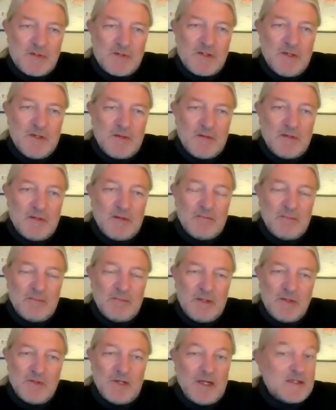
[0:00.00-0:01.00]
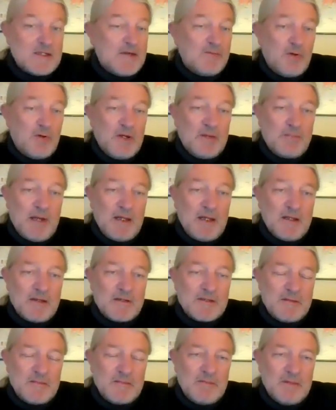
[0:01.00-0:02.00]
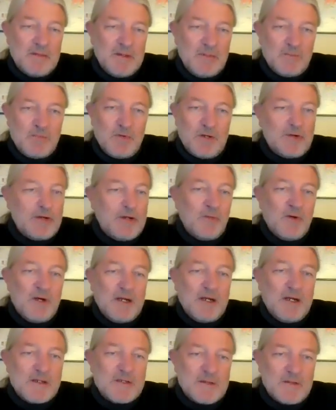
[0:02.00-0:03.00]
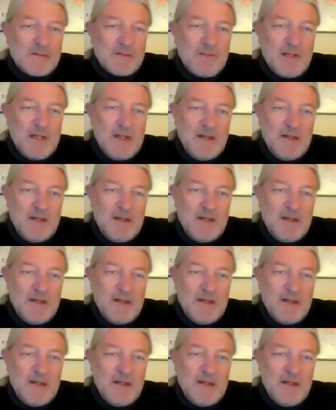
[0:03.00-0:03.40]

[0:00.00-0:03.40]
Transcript: and you guys have great palates and import great wines. So